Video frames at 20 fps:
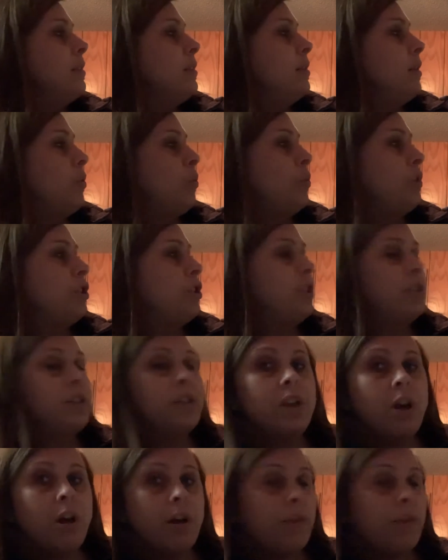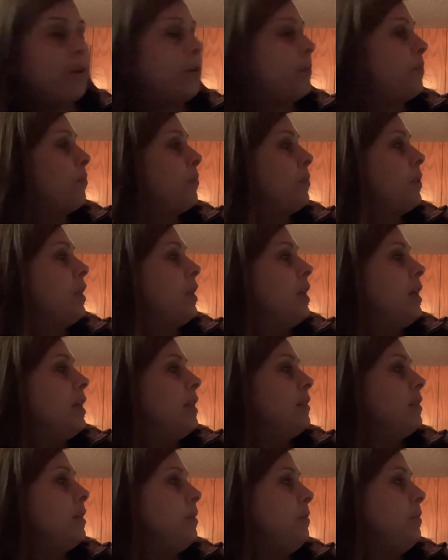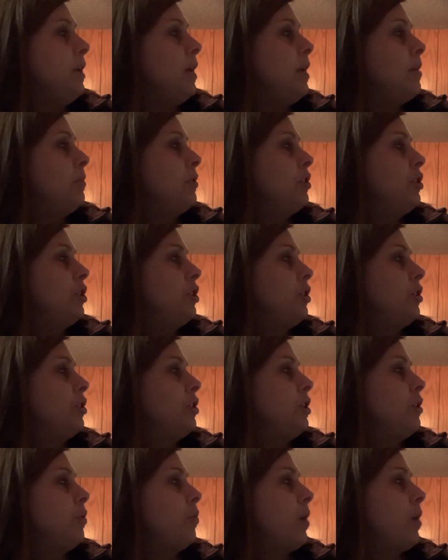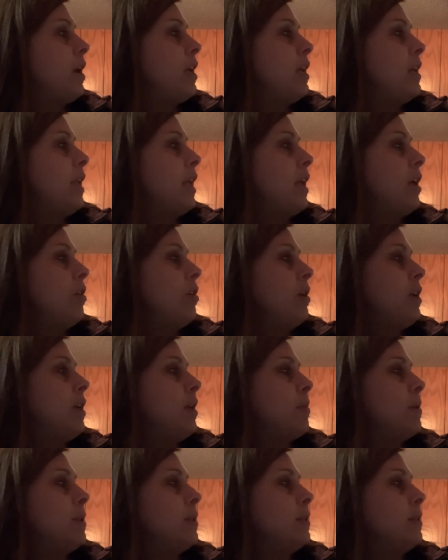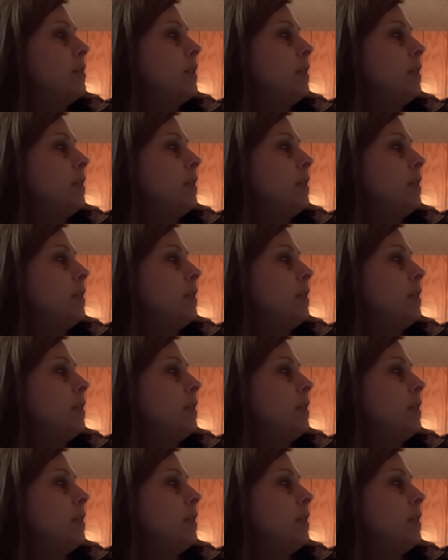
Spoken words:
which is the author. Sometimes children write Gail Gibbons